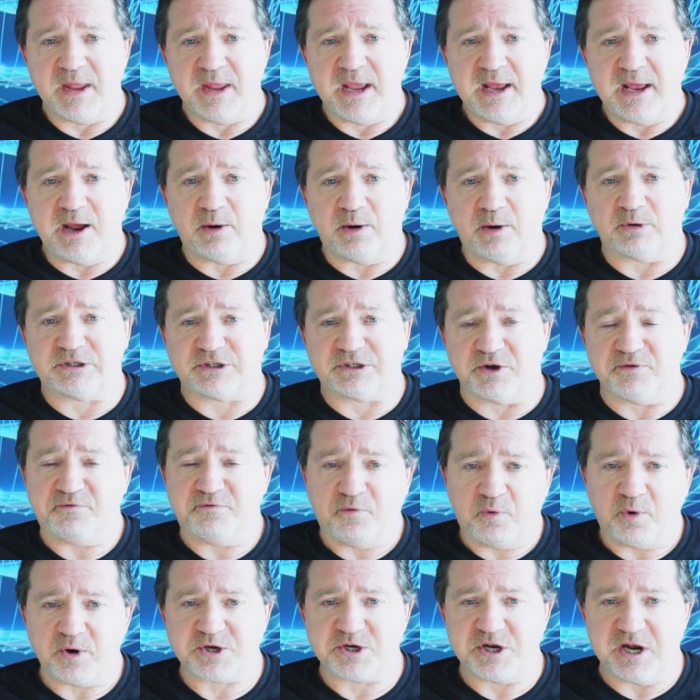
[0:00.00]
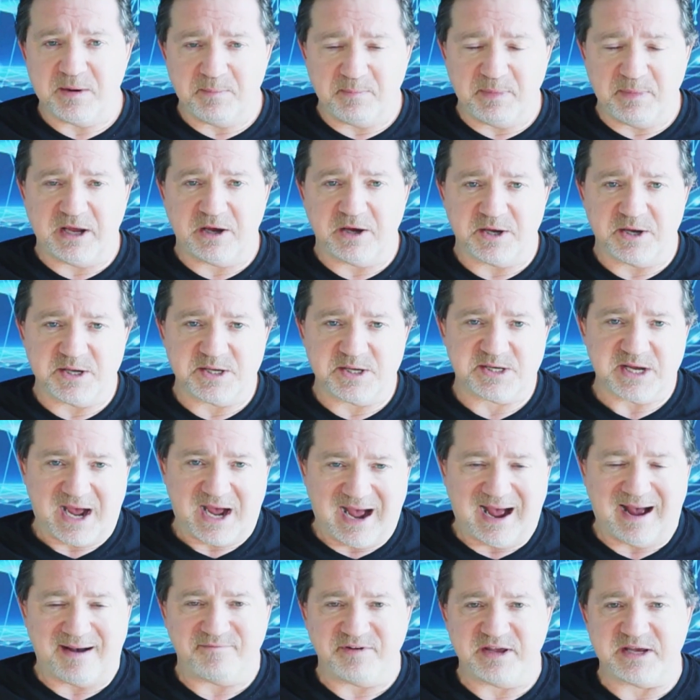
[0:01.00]
Now, it's unfortunate because
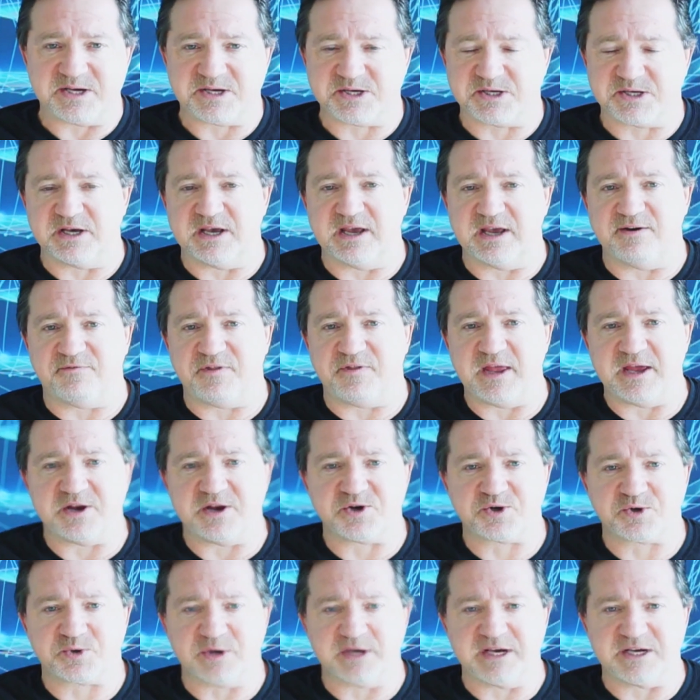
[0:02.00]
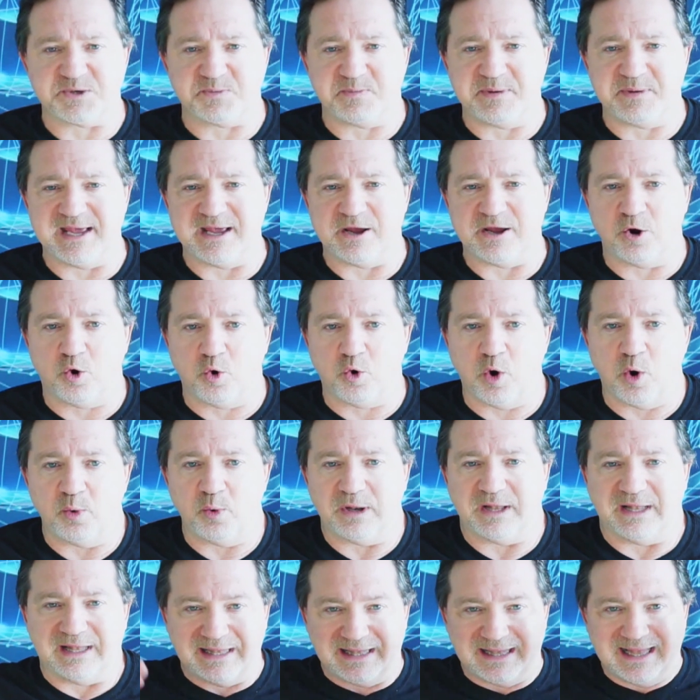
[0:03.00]
obviously, if the industry is being, quote,
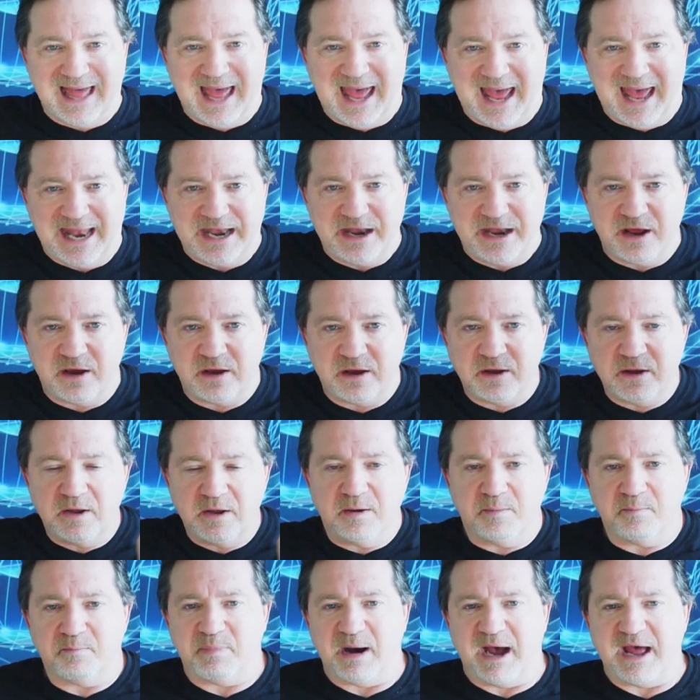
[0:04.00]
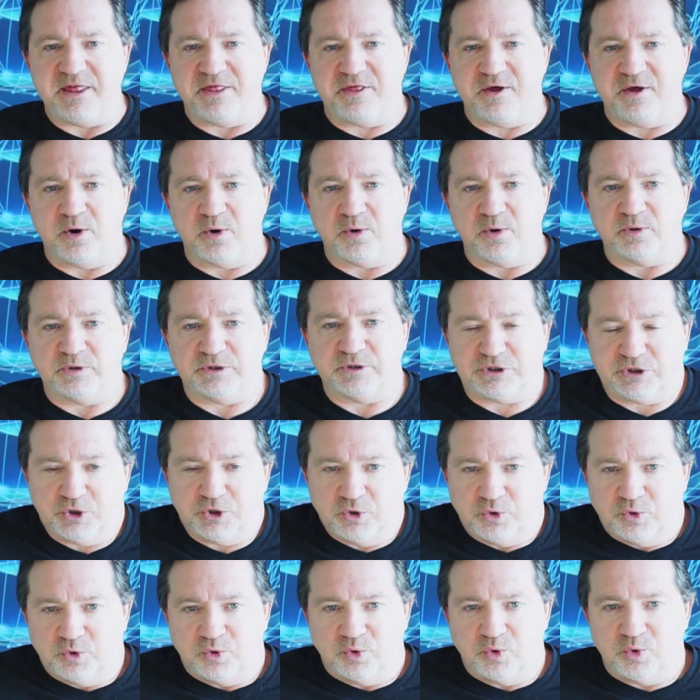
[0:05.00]
led by those
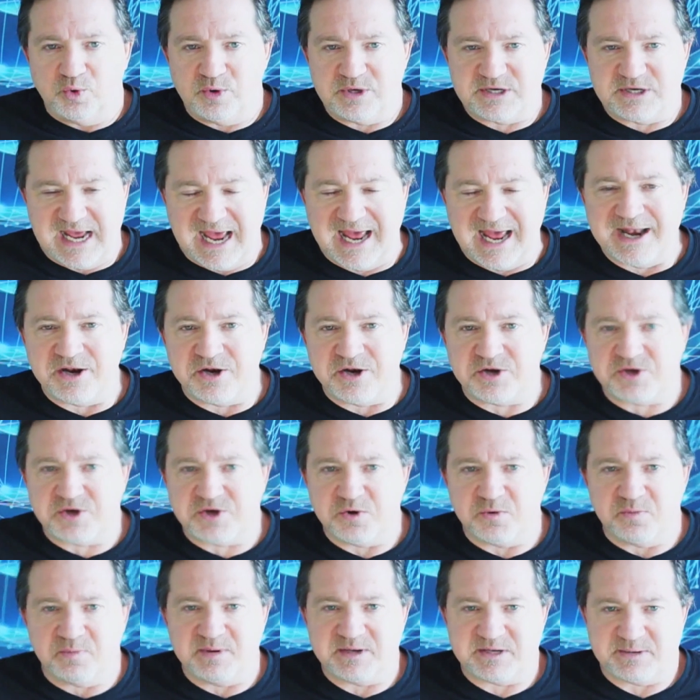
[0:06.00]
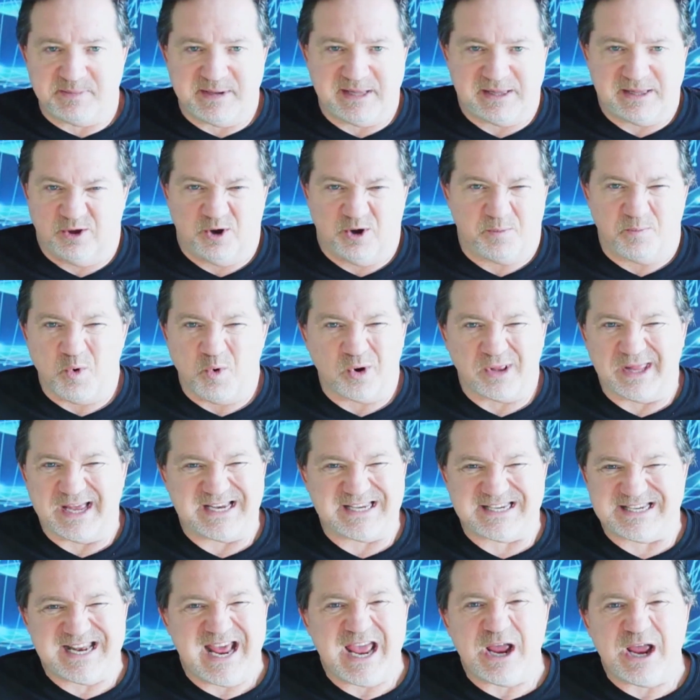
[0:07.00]
who tend to look more like
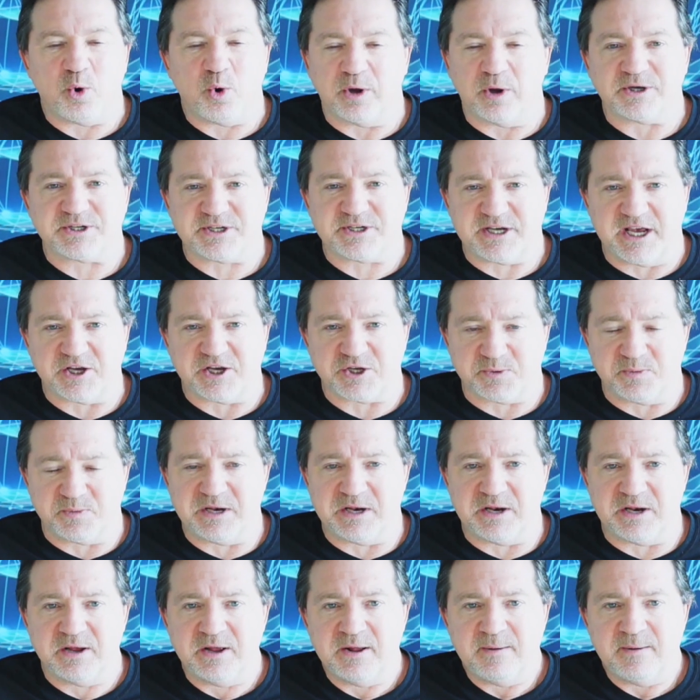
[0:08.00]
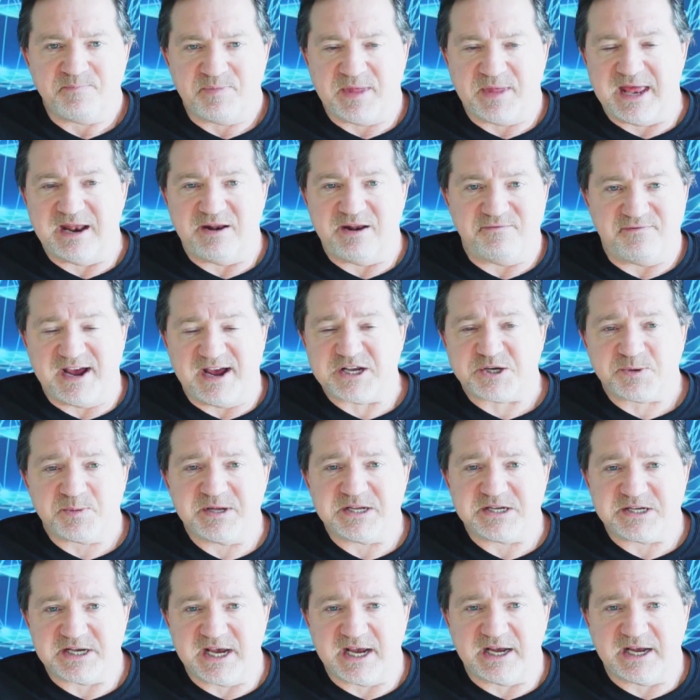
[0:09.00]
snake oil salesmen than investment
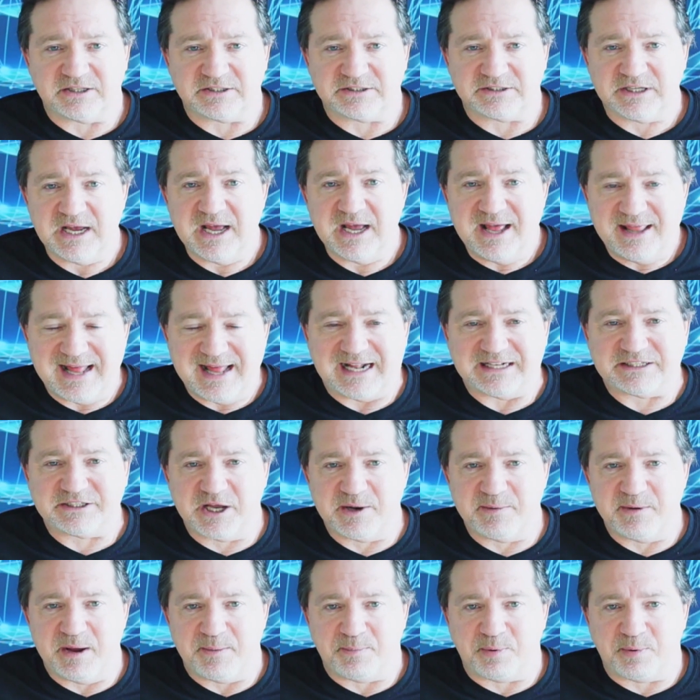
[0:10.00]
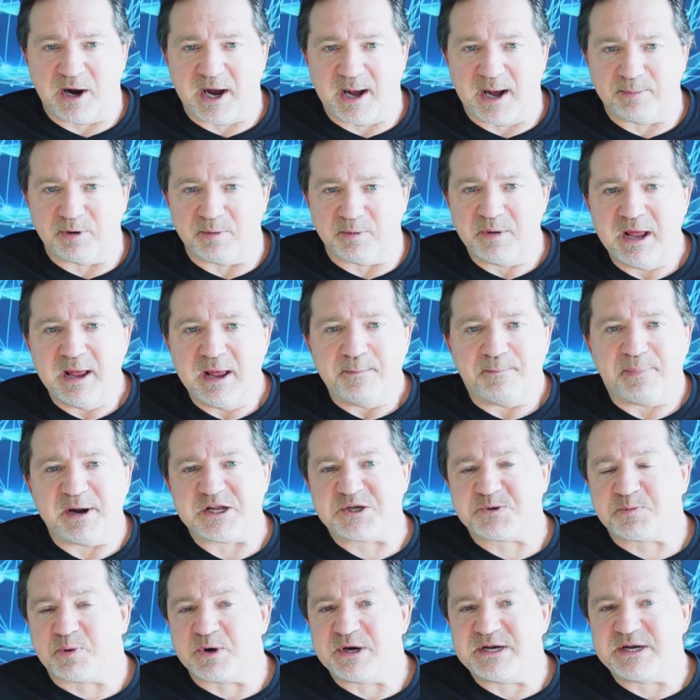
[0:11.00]
sales, that's going to be a problem. But
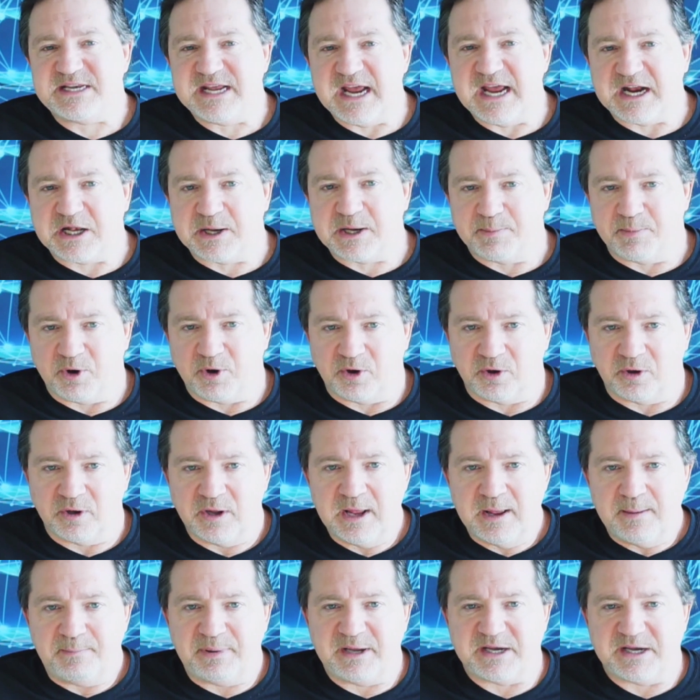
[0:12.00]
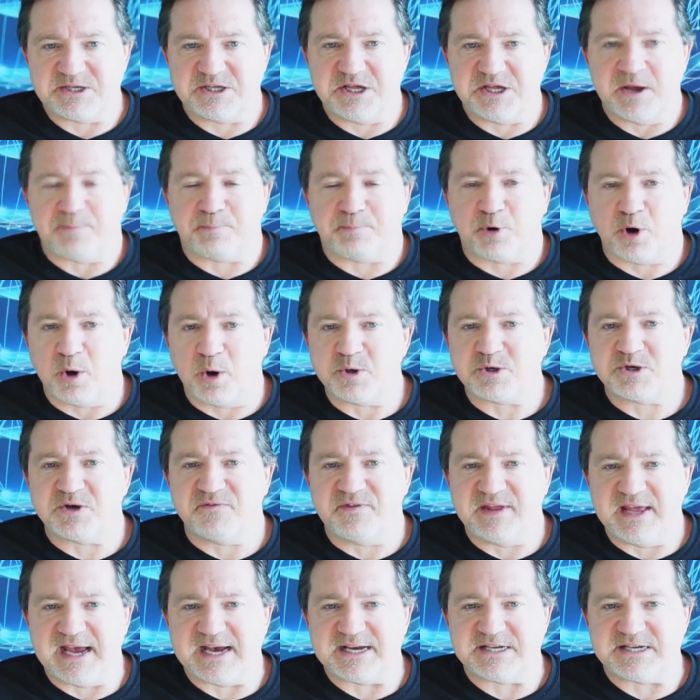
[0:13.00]
it's predictable because the approach of
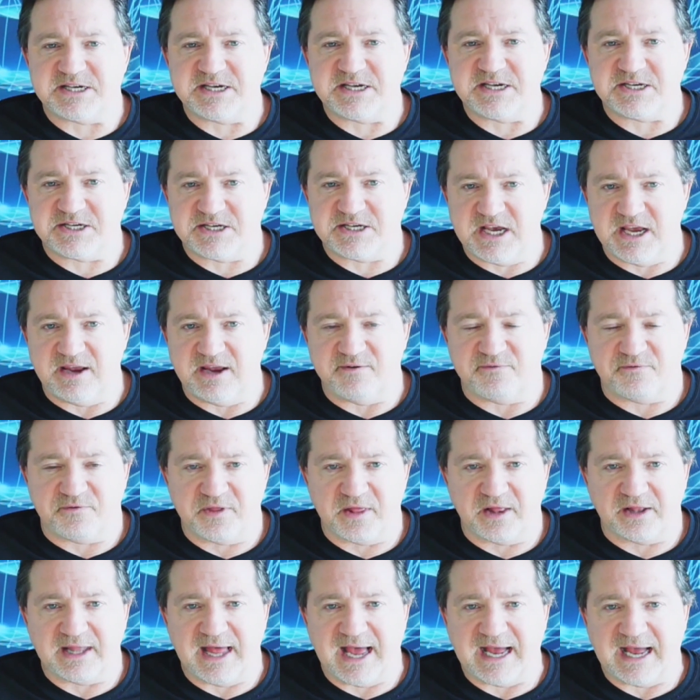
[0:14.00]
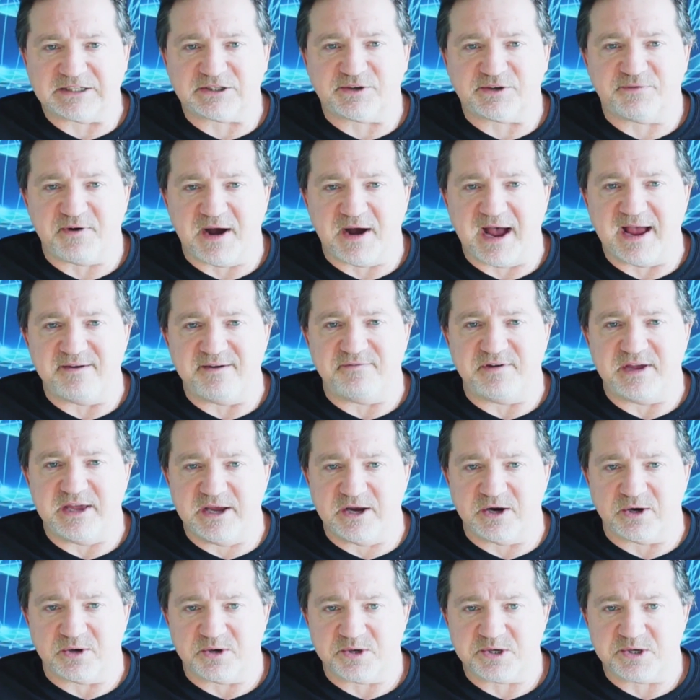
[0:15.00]
the SEC for the last 5
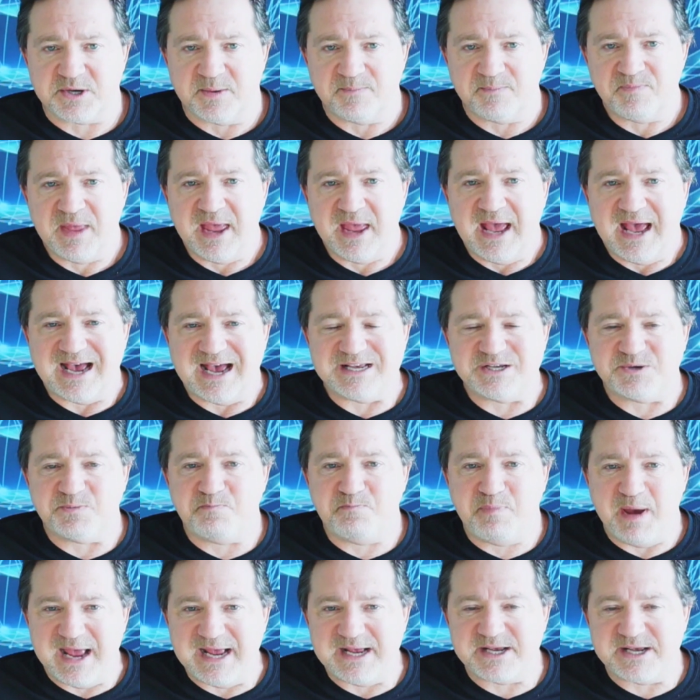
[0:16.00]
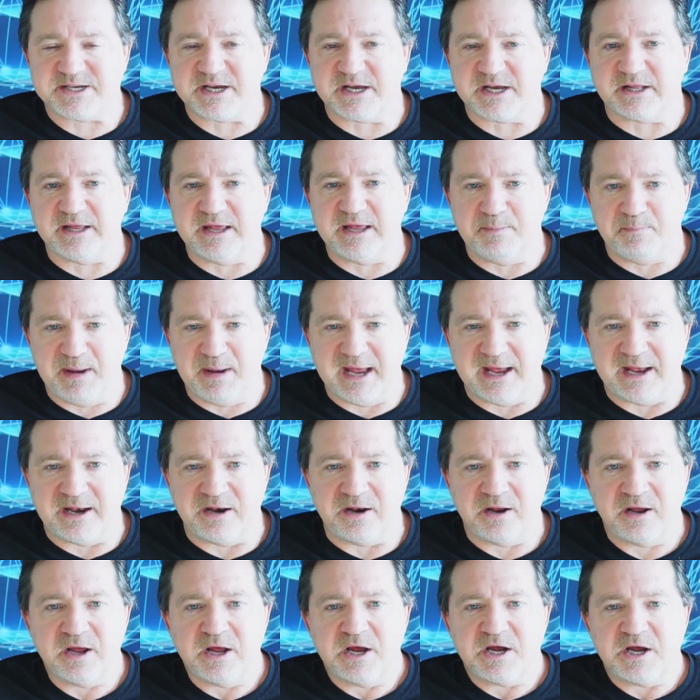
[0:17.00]
years has basically
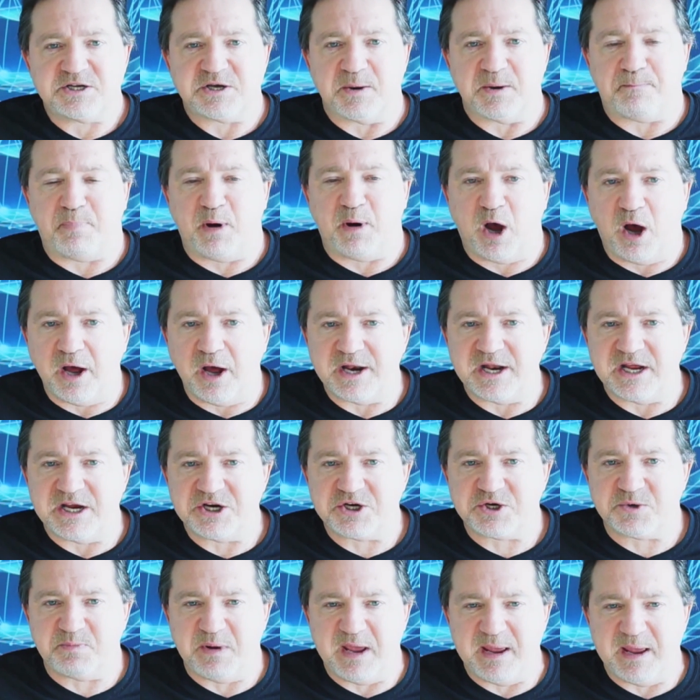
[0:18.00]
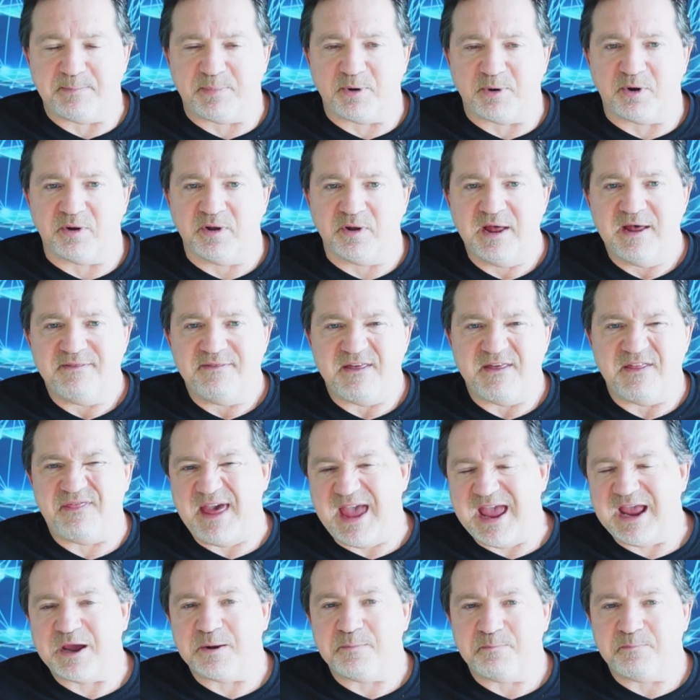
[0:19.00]
been to punish people that
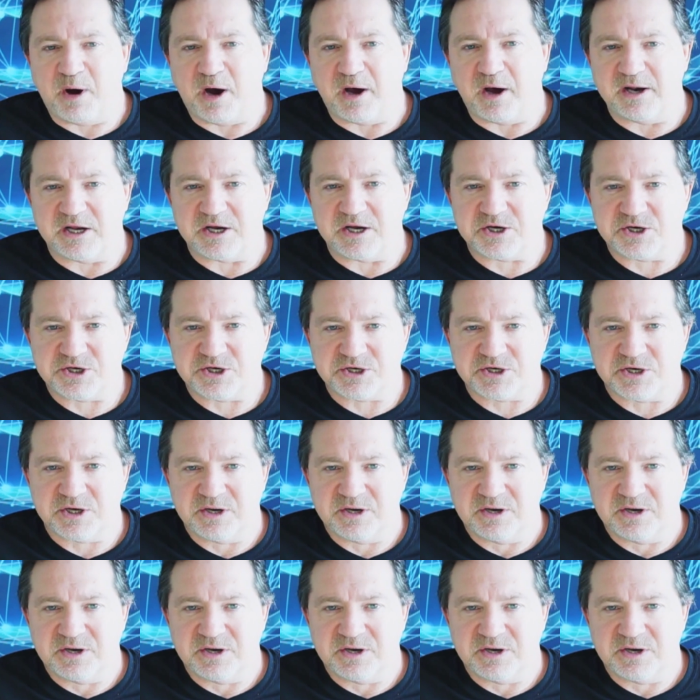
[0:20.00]
they can punish,